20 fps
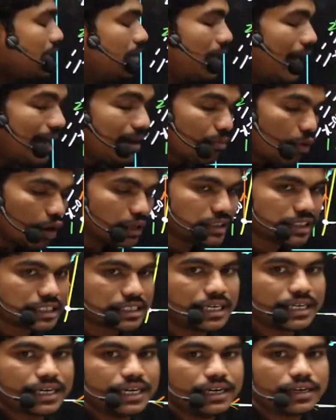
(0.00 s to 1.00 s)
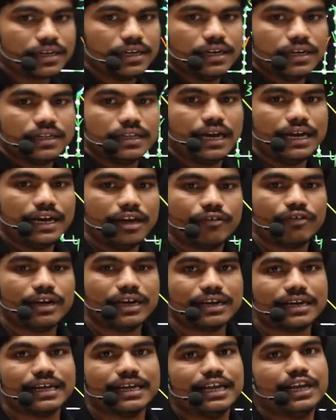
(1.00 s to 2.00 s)
high moisture content, then
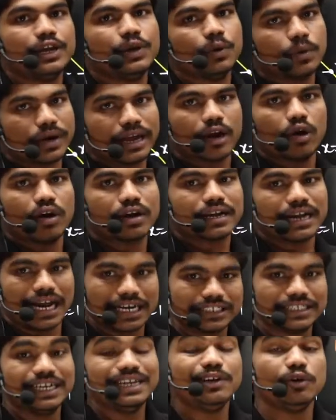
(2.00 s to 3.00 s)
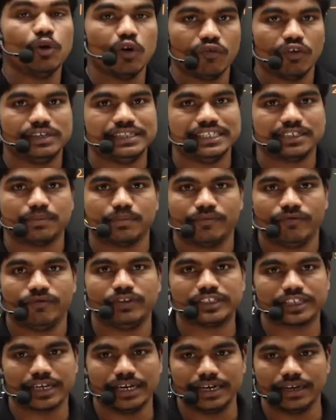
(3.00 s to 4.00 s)
definitely you cannot actually go for this
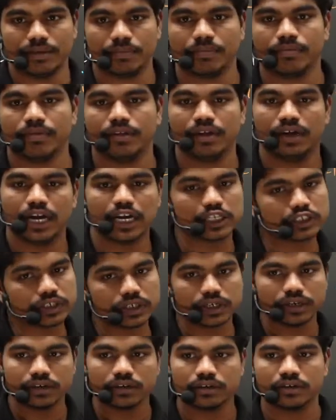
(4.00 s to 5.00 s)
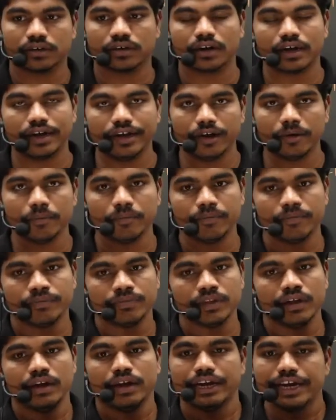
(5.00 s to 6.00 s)
physically. Understood? Clear?
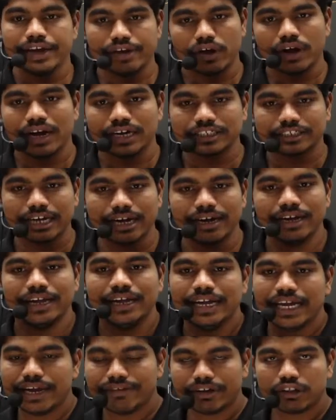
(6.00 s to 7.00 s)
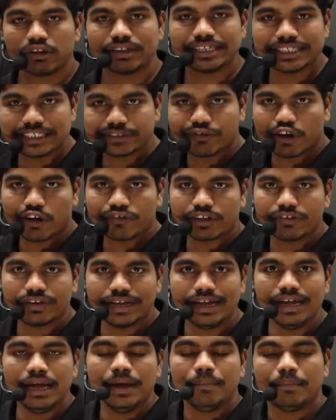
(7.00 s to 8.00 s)
Did you all understand? Even though this is one of the
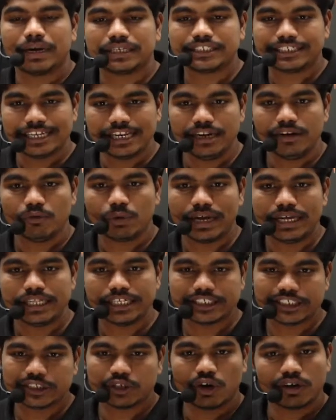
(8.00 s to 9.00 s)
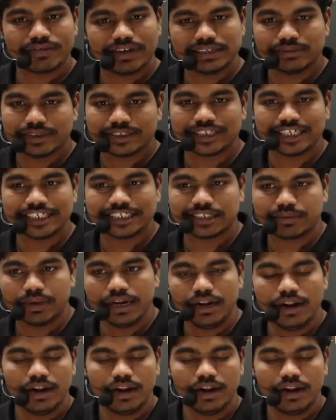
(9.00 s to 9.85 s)
way, but still why this is not very much suggestible?